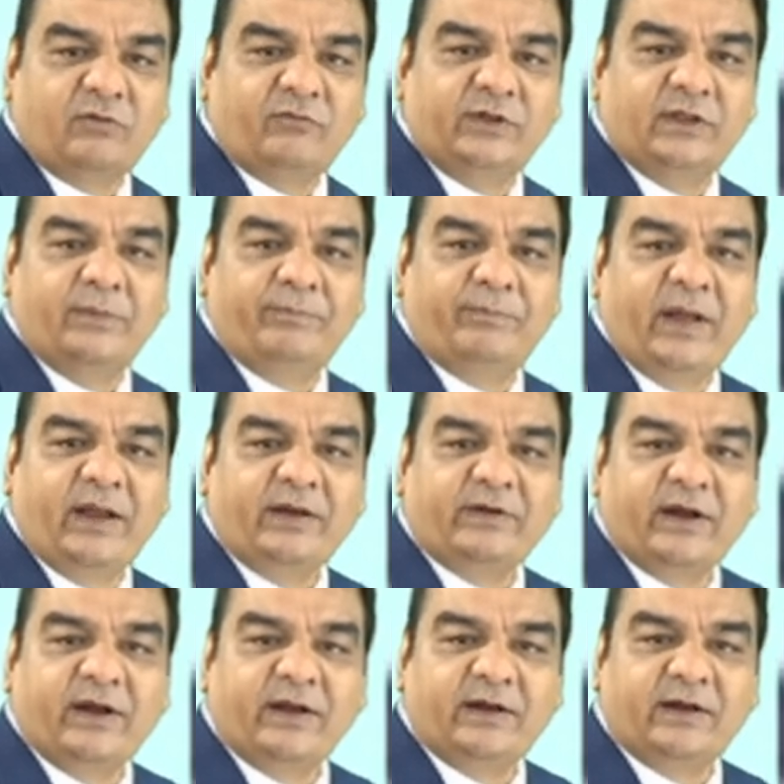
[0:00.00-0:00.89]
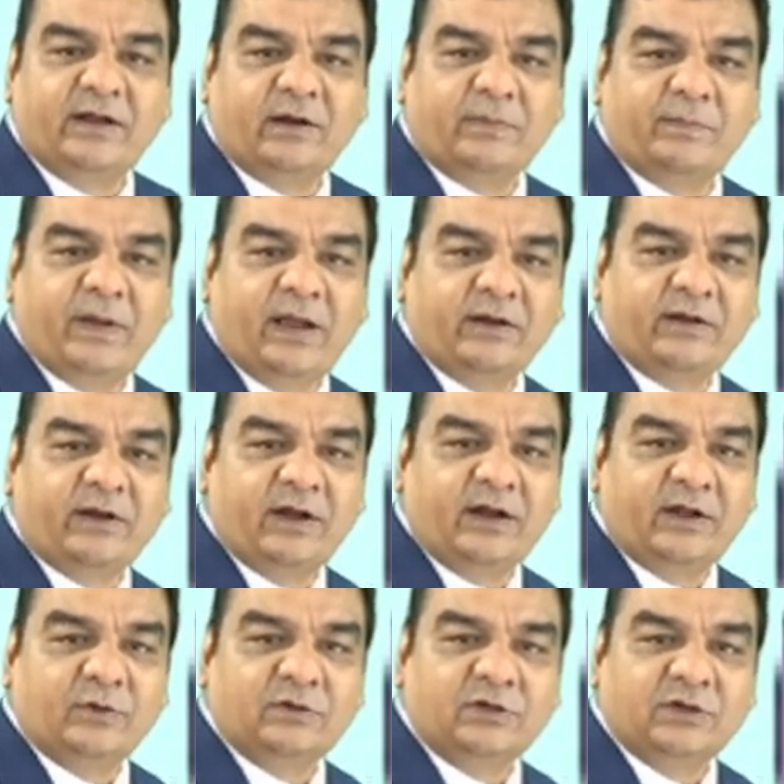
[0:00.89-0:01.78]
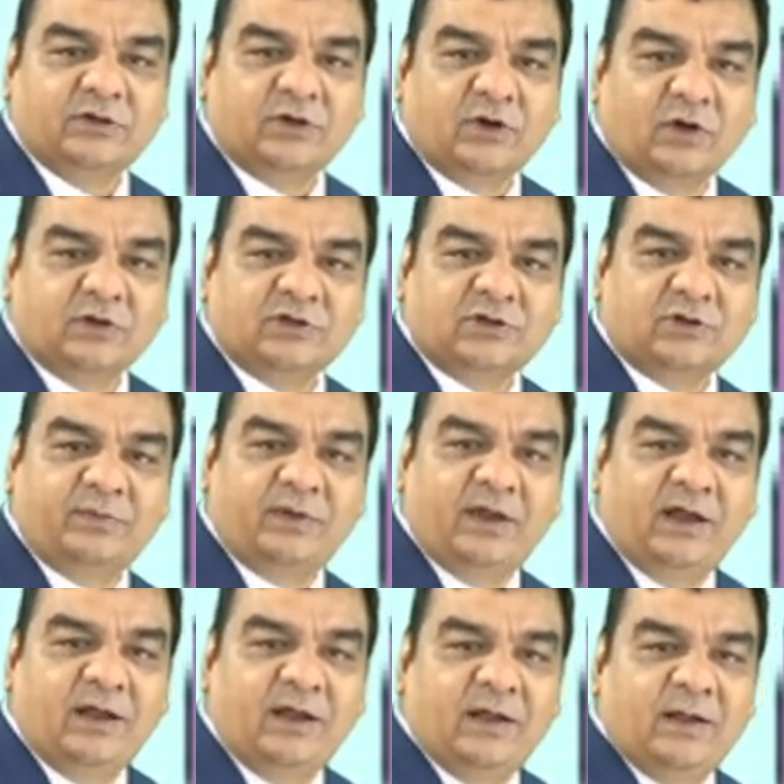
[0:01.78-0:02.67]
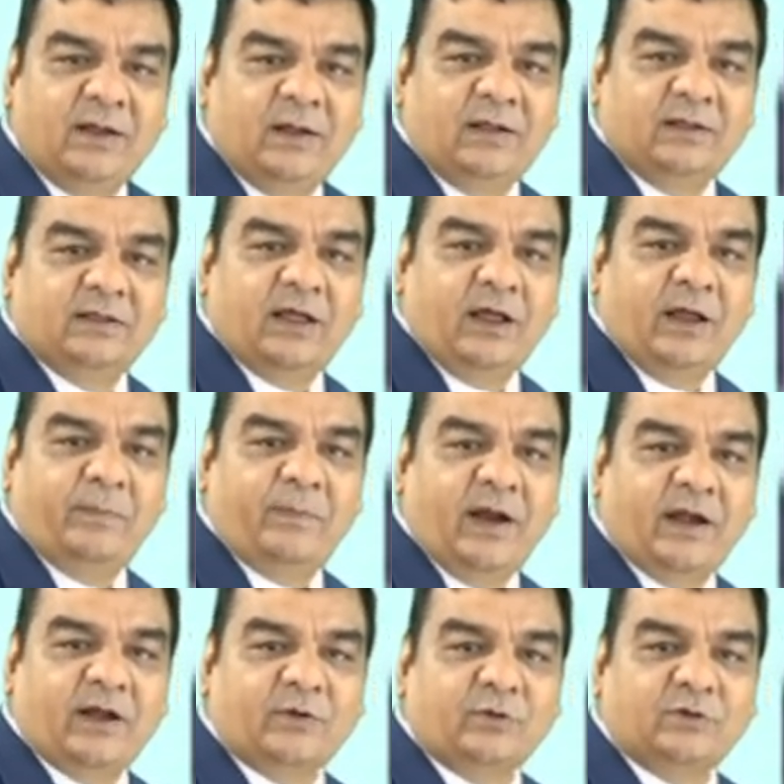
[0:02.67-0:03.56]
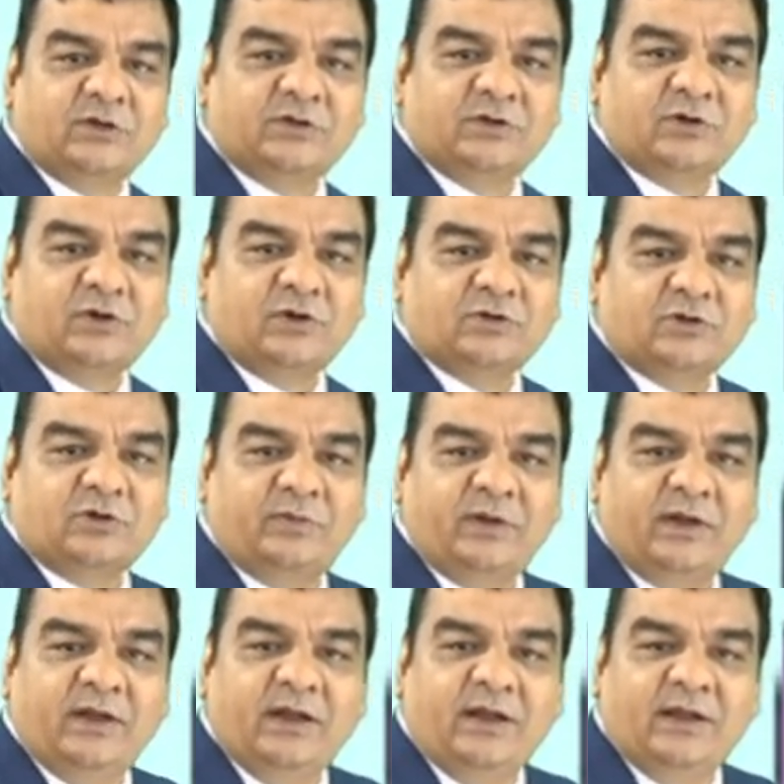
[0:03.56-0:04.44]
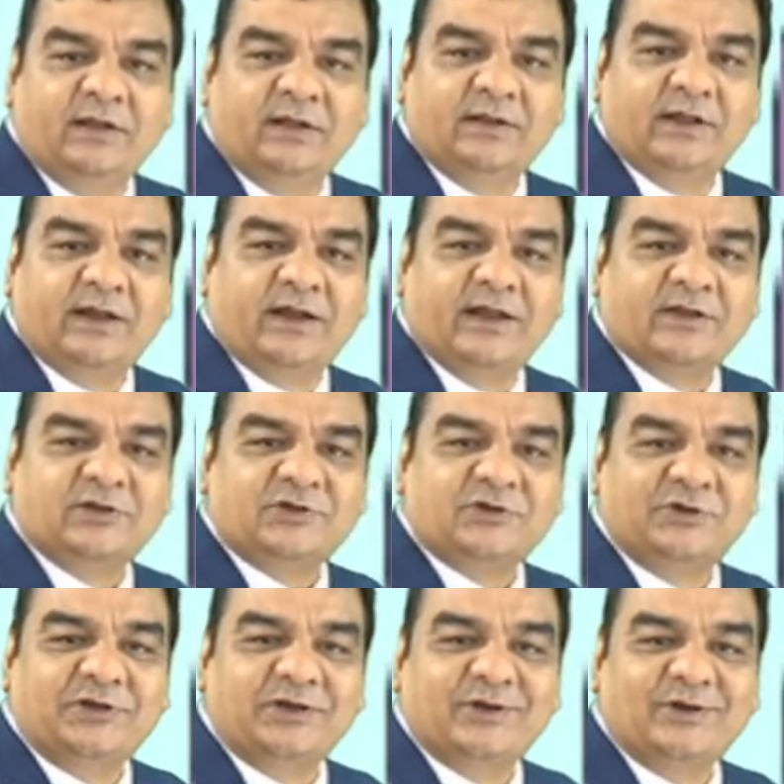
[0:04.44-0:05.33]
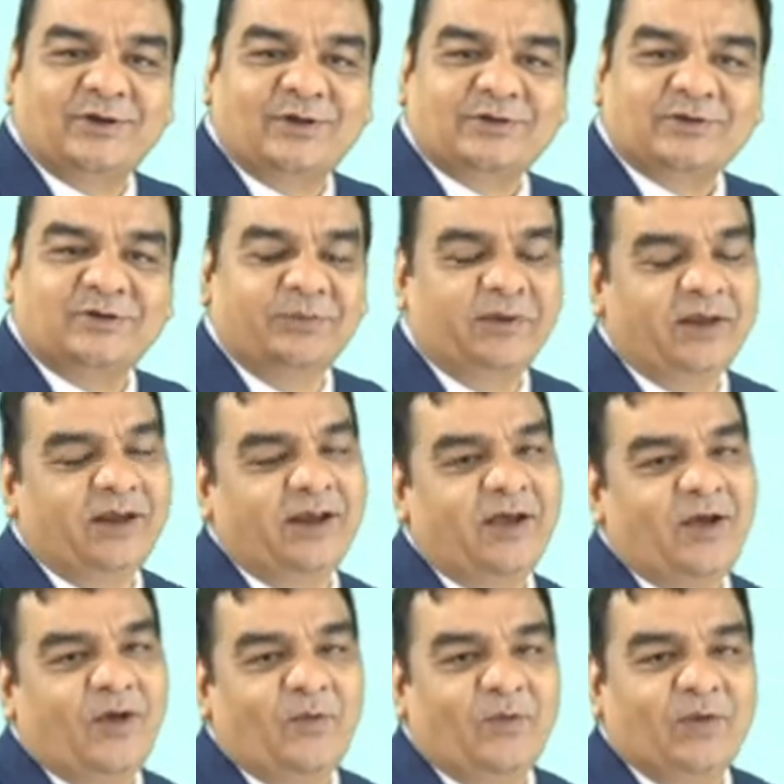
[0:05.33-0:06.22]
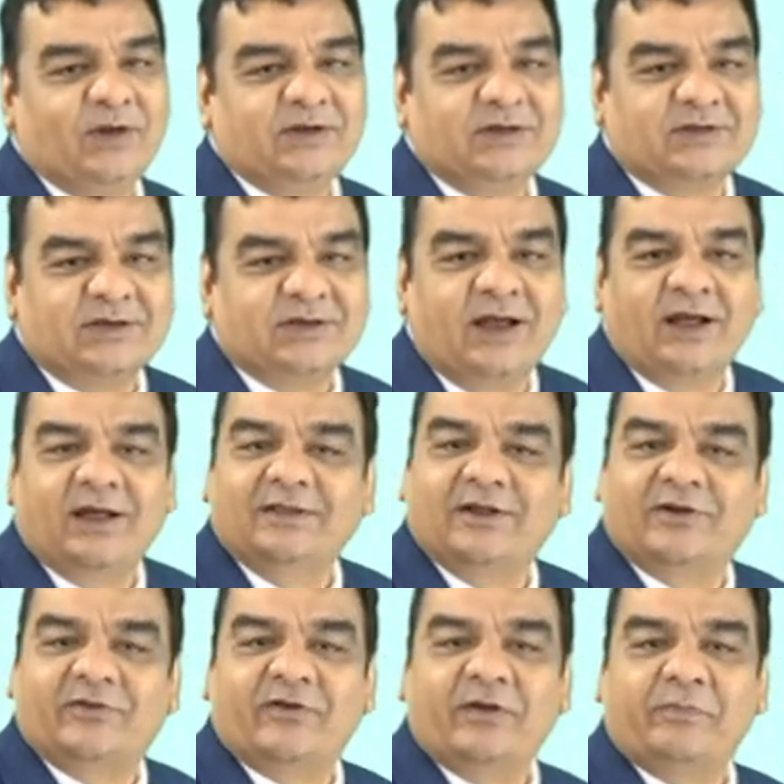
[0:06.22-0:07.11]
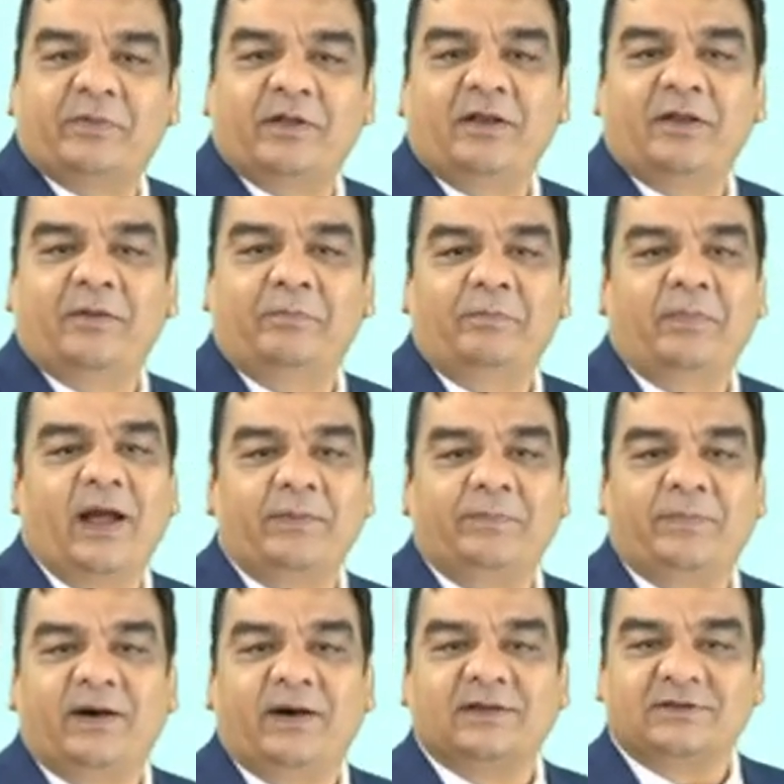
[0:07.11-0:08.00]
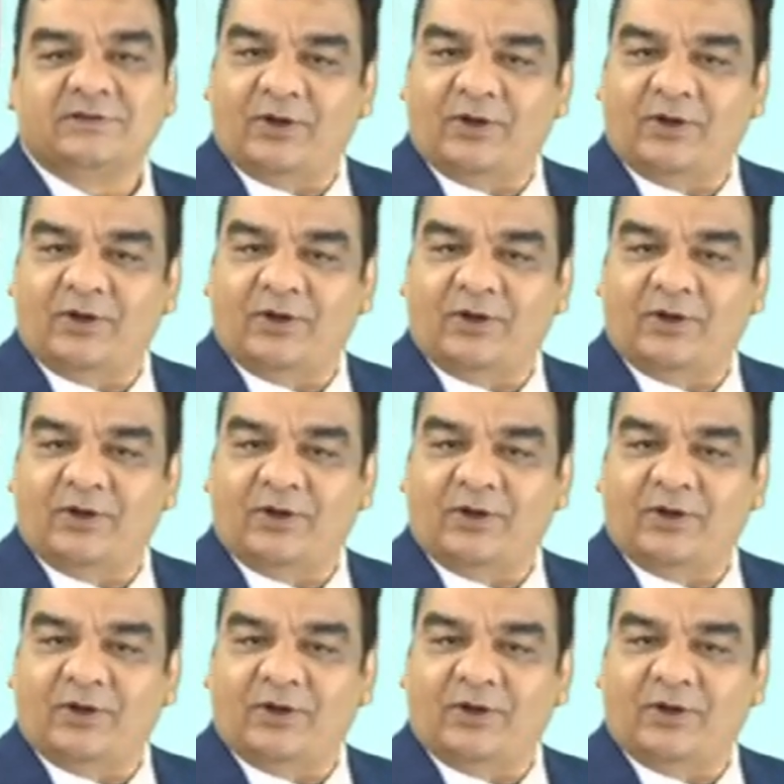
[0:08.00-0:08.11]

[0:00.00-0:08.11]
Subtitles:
with the pancreatic duct, pancreaticojejunostomy, the hepaticojejunostomy, the gastrojejunostomy, which is the triple bypass